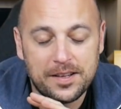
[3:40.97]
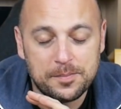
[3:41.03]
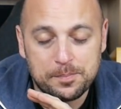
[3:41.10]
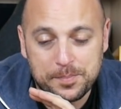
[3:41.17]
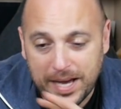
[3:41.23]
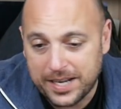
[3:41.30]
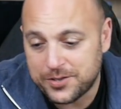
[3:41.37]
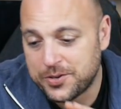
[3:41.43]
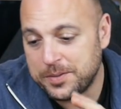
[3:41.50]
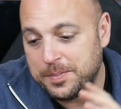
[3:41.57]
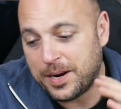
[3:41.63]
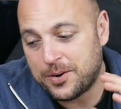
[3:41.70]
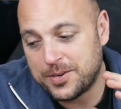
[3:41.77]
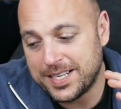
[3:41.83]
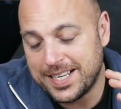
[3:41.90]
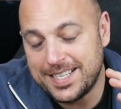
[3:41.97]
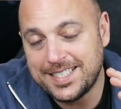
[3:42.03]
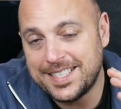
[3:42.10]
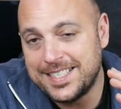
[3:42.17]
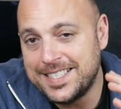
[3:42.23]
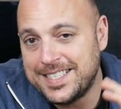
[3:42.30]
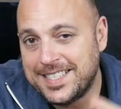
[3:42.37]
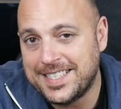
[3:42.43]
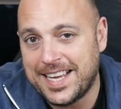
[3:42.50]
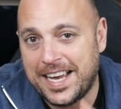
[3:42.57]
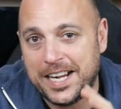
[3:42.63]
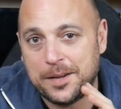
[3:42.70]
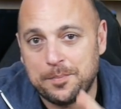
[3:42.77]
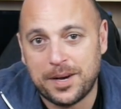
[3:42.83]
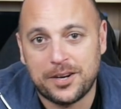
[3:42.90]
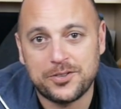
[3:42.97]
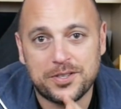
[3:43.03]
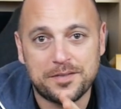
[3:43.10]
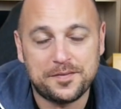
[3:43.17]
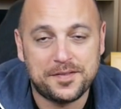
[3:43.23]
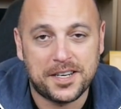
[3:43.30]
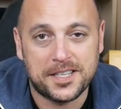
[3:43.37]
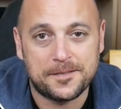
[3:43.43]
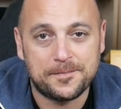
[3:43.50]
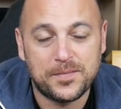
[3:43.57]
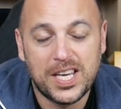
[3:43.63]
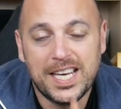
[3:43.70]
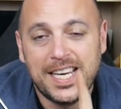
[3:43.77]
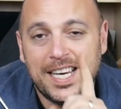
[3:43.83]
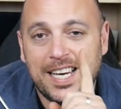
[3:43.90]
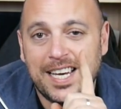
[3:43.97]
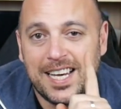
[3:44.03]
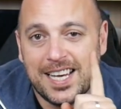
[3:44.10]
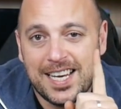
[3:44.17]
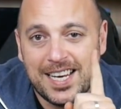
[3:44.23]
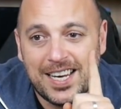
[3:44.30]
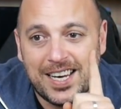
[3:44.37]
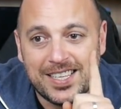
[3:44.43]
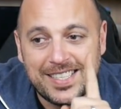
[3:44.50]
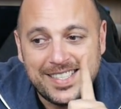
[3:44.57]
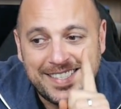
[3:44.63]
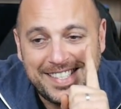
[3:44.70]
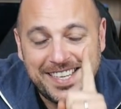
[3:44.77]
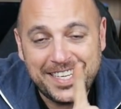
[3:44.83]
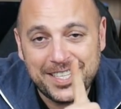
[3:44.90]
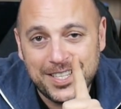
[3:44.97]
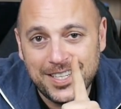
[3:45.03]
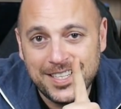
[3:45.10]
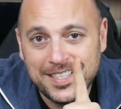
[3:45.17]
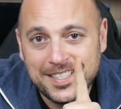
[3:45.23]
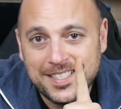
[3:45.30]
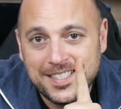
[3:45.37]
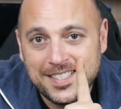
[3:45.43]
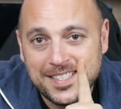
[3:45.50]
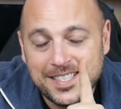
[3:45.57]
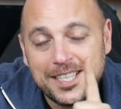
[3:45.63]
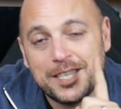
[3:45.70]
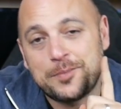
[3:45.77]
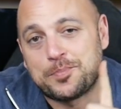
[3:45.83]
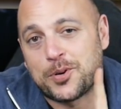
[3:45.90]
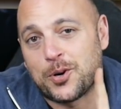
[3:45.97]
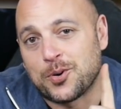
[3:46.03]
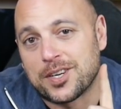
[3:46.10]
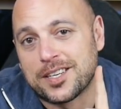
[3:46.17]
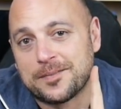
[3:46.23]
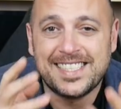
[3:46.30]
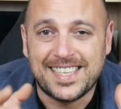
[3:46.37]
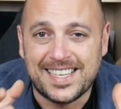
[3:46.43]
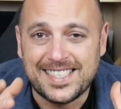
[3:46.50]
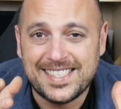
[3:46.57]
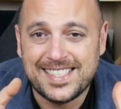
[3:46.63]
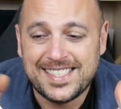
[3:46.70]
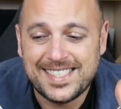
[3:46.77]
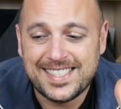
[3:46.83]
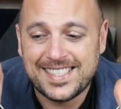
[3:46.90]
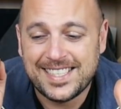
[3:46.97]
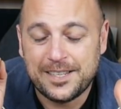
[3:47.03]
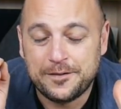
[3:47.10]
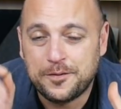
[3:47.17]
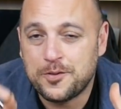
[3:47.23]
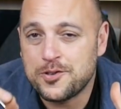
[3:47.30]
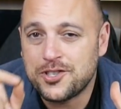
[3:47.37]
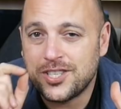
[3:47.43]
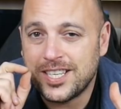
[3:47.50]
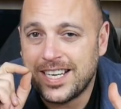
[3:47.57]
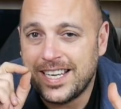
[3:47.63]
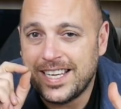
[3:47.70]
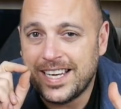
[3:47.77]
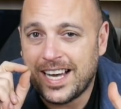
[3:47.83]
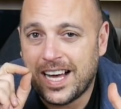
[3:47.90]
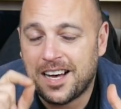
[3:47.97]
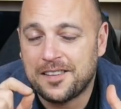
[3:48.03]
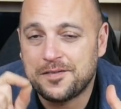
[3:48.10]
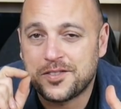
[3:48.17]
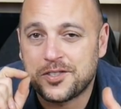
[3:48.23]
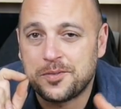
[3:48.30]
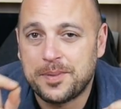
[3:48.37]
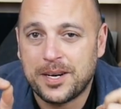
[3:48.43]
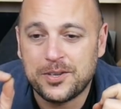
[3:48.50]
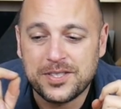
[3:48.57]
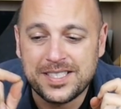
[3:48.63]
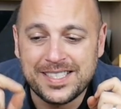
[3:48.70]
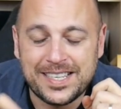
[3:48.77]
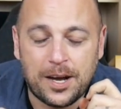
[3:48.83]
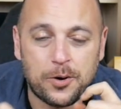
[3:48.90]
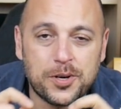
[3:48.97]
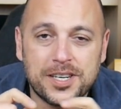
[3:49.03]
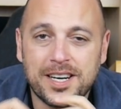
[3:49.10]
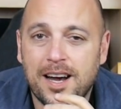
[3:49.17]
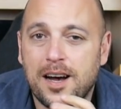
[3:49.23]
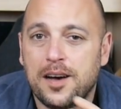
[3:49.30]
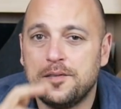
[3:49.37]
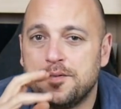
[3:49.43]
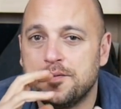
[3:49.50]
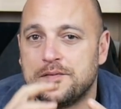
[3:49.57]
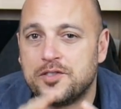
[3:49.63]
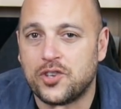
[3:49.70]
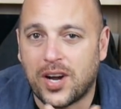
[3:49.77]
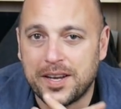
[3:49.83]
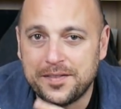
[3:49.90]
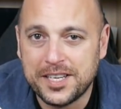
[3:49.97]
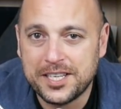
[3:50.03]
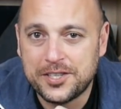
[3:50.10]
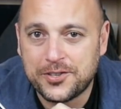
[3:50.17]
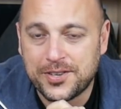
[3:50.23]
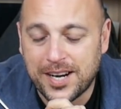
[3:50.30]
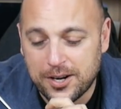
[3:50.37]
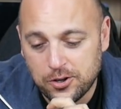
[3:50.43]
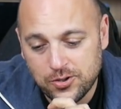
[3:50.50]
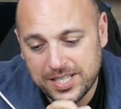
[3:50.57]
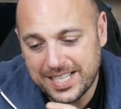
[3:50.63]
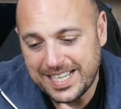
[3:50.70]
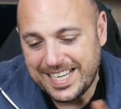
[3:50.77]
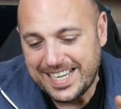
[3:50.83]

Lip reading: battery powered is an insane amount of fun. Until it broke. Yes, unfortunately, after about an hour and a half of driving it around,